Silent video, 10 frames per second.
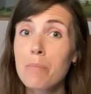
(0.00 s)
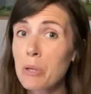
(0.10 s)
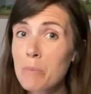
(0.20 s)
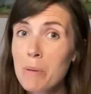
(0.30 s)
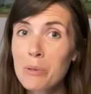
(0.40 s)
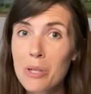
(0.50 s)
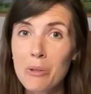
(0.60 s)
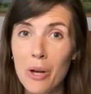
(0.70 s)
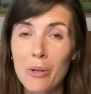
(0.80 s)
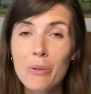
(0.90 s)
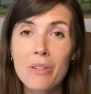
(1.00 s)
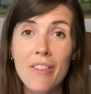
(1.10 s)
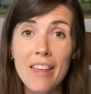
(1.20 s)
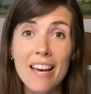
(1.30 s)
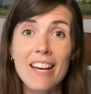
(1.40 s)
Most people don't know that
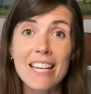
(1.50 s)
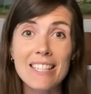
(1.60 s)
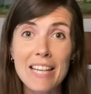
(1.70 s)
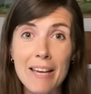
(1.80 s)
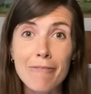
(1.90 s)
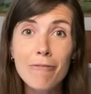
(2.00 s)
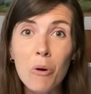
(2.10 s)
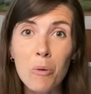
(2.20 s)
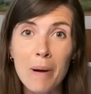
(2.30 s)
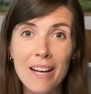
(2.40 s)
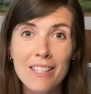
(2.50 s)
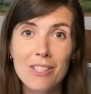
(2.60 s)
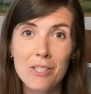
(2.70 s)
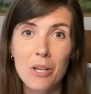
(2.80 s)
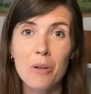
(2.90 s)
there is a format
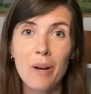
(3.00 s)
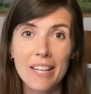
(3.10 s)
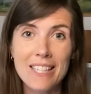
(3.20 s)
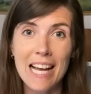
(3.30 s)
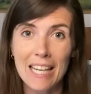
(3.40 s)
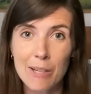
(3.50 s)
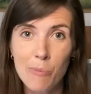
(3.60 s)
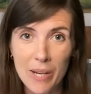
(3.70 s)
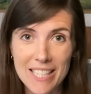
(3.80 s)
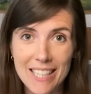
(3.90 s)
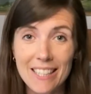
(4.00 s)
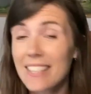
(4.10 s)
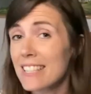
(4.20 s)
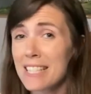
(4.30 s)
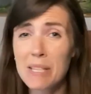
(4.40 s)
to an Italian wedding.
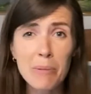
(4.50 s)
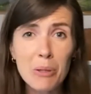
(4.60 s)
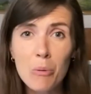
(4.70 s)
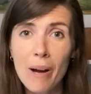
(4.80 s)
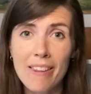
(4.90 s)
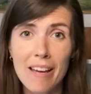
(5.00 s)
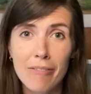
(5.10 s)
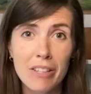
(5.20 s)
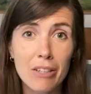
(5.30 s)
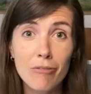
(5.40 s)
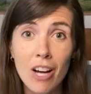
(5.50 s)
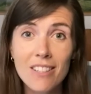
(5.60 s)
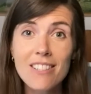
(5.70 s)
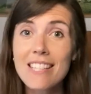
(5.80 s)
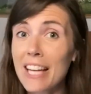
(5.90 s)
There's a typical way that everything
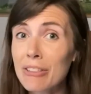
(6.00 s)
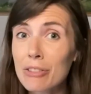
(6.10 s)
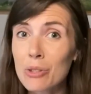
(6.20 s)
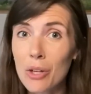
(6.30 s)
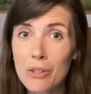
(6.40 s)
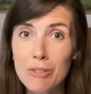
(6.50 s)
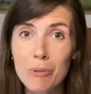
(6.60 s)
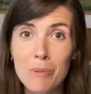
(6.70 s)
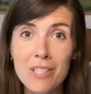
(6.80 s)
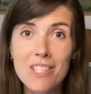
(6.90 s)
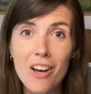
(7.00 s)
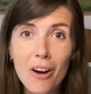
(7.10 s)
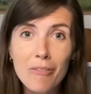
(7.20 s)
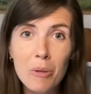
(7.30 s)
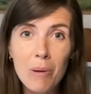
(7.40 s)
runs, and if you know this from the start
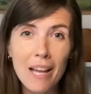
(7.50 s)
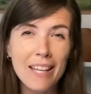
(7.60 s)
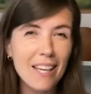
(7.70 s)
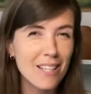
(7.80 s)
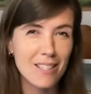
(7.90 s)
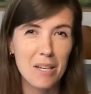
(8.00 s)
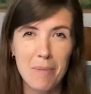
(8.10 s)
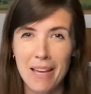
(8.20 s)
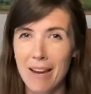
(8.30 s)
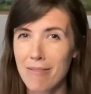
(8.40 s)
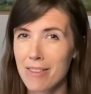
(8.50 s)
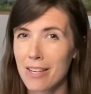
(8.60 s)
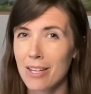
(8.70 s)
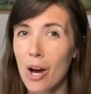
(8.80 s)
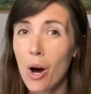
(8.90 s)
of your planning, it's going to make everything
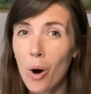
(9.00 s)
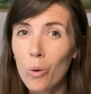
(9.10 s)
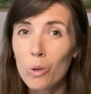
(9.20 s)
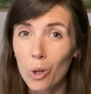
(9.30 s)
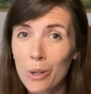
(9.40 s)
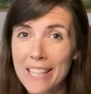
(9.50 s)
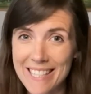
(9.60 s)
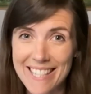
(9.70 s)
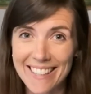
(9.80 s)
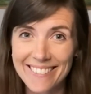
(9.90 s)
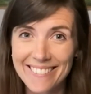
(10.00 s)
a whole lot easier.